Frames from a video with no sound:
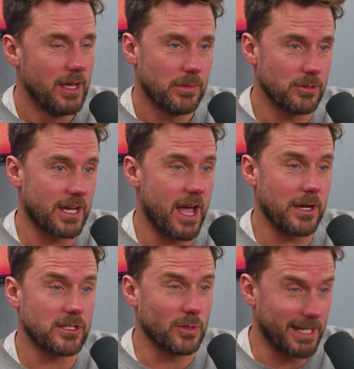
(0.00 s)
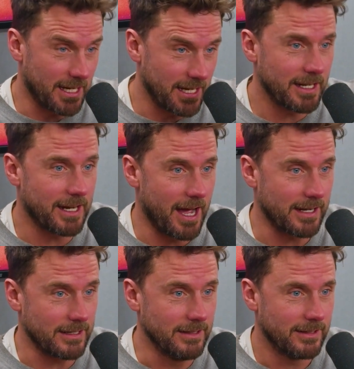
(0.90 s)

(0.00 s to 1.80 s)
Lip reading: but it was a car park to a kindergarten.